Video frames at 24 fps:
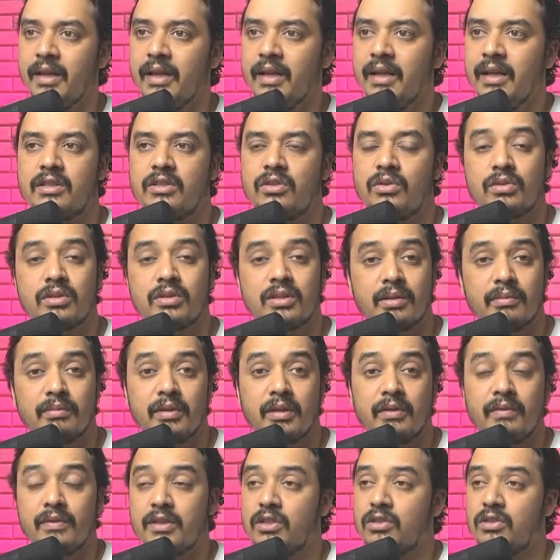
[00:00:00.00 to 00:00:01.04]
Just use something
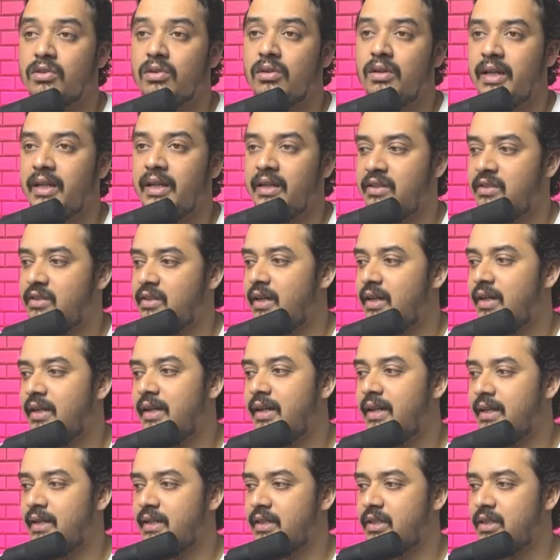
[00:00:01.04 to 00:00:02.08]
which is called extract
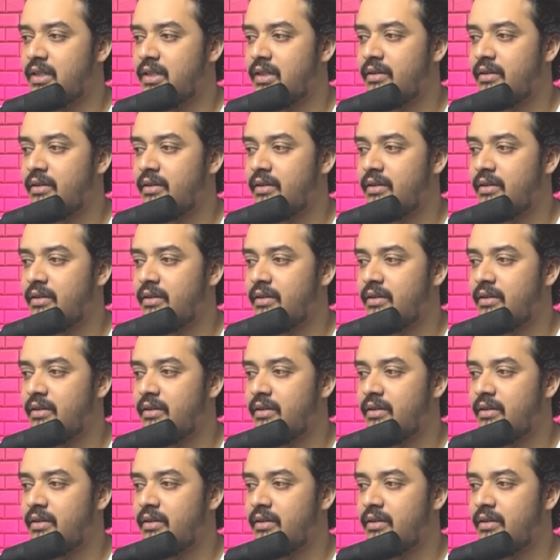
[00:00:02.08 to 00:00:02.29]
text.